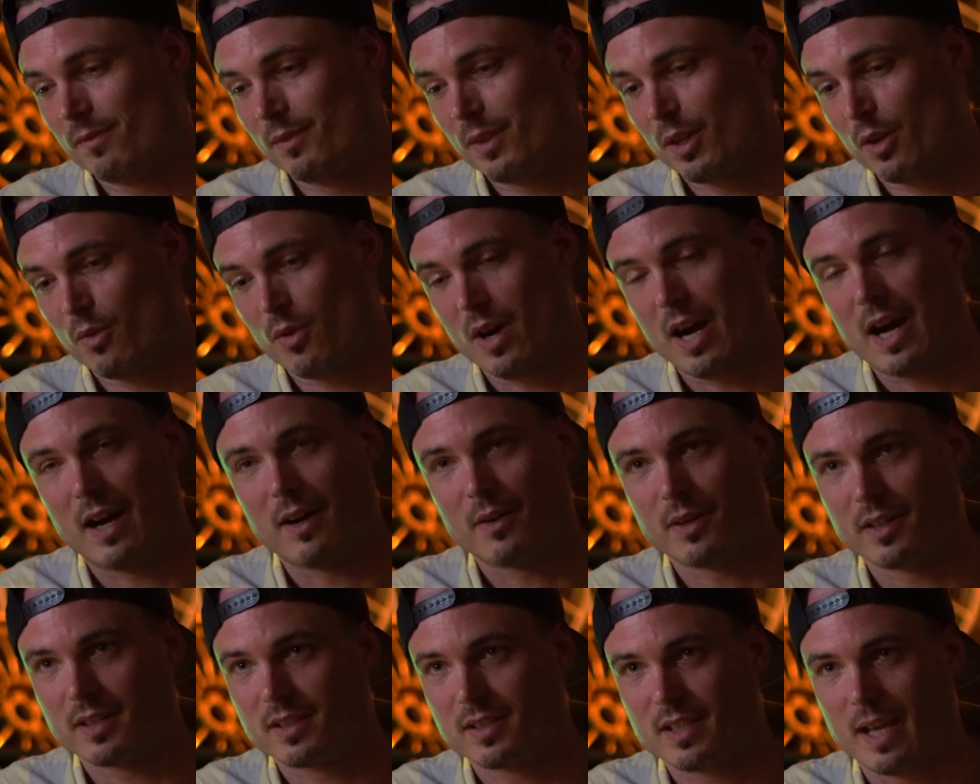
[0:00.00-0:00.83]
The
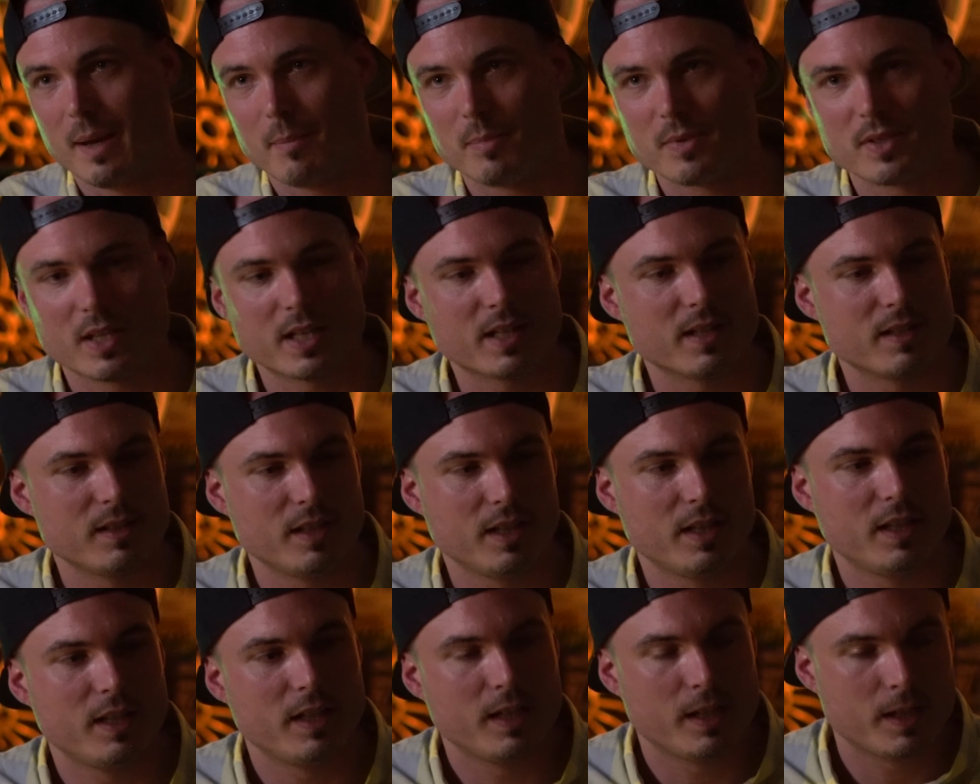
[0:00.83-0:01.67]
crowd accepts it.
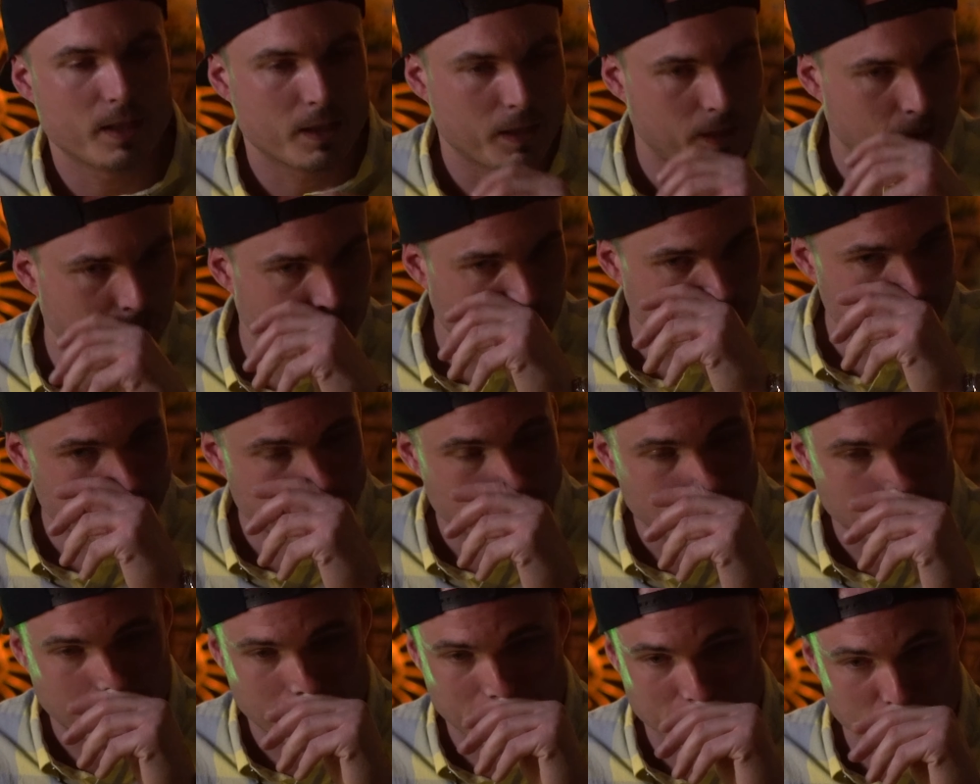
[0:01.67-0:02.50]

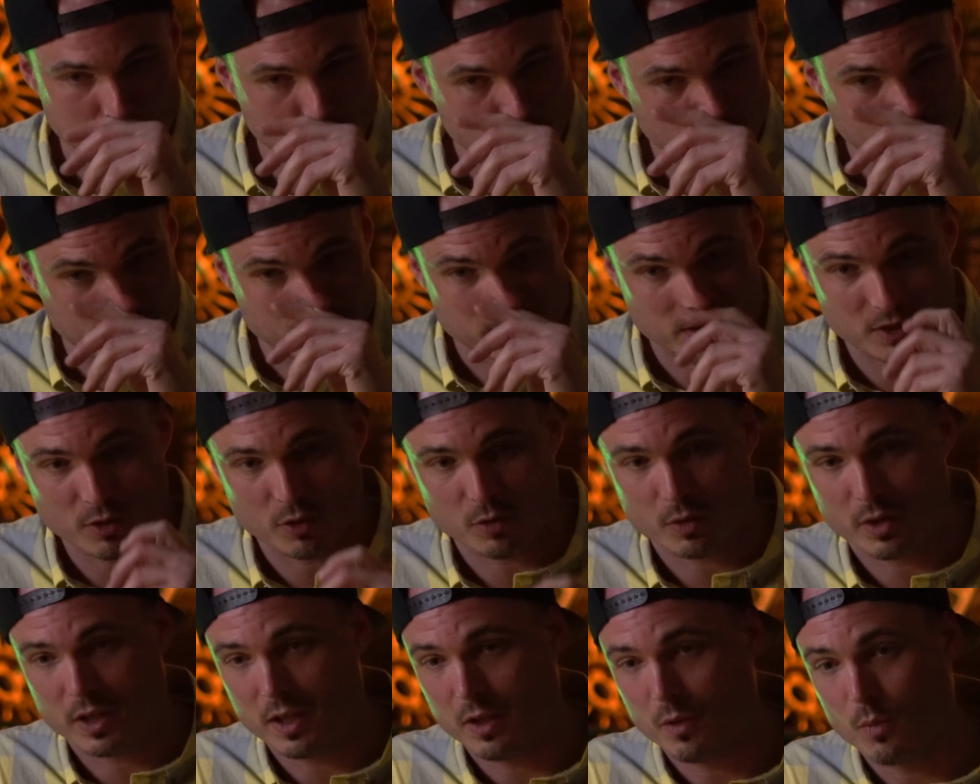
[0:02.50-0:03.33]
And um, you get to
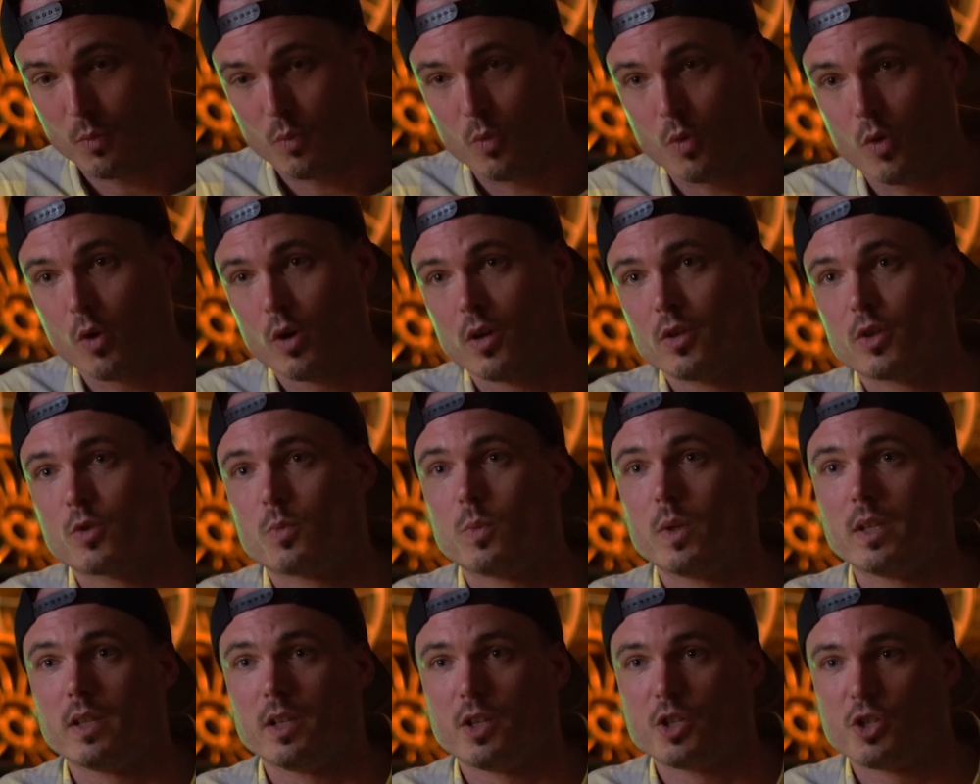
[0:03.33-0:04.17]
go to the
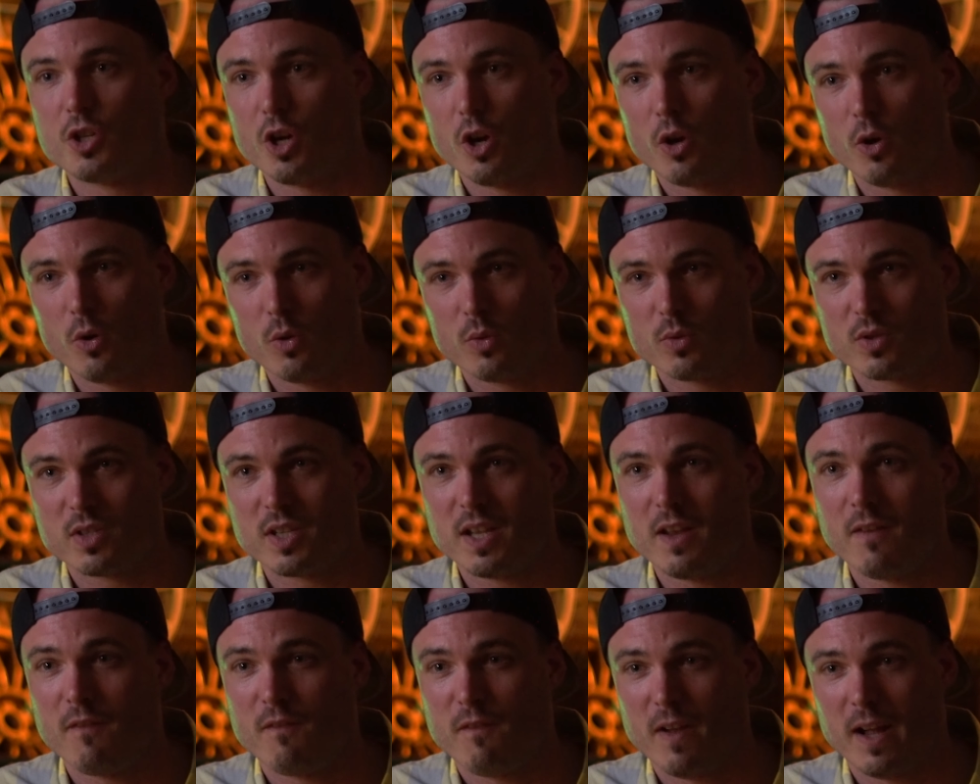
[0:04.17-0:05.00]
awards, win the shows,
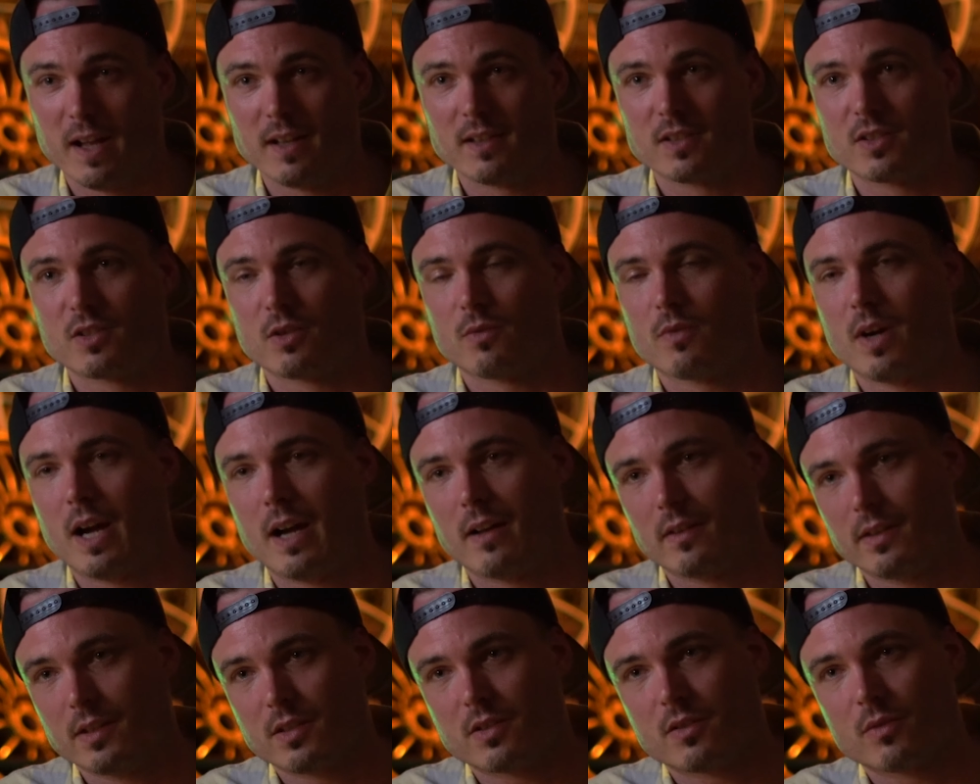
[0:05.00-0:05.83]
the events, the
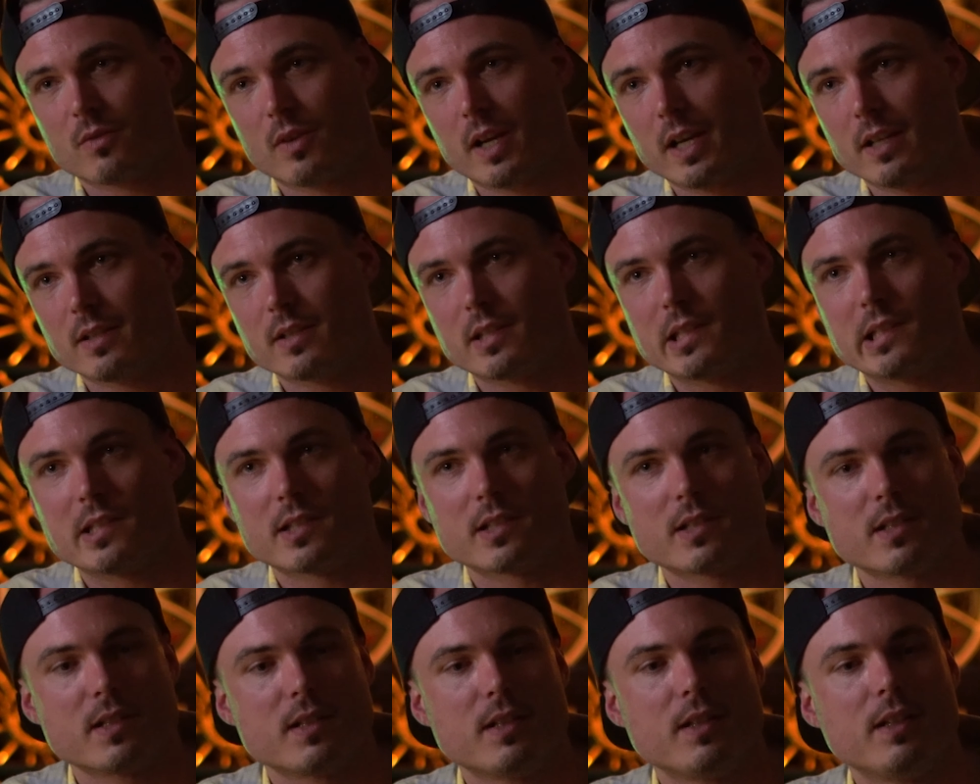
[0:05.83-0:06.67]
rallies, the
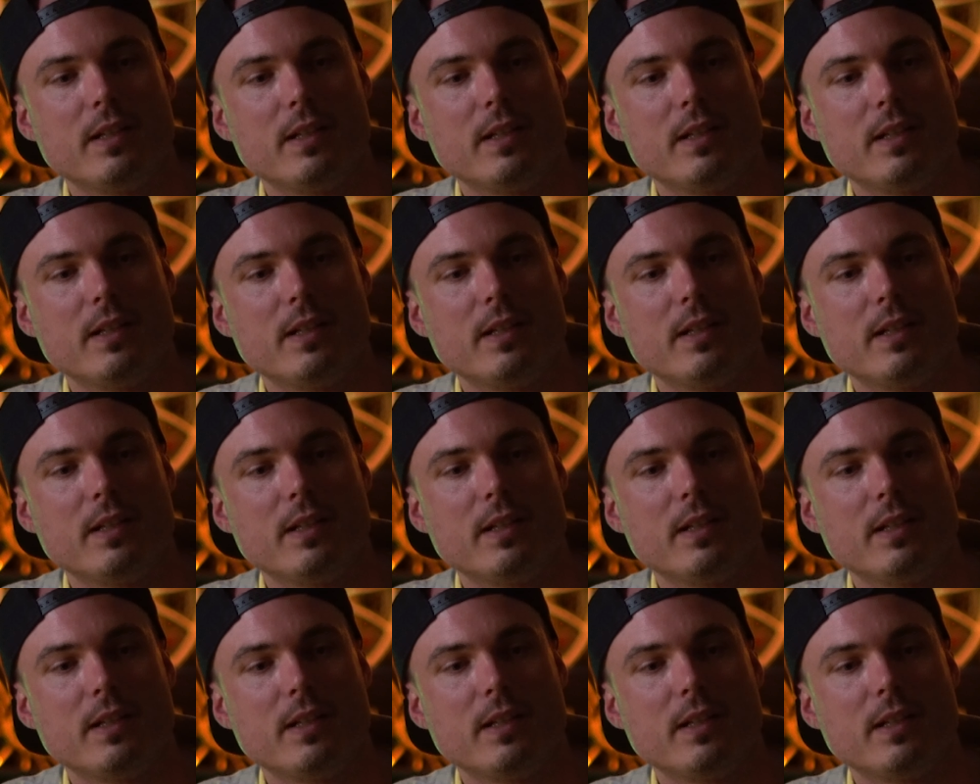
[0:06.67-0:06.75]
races.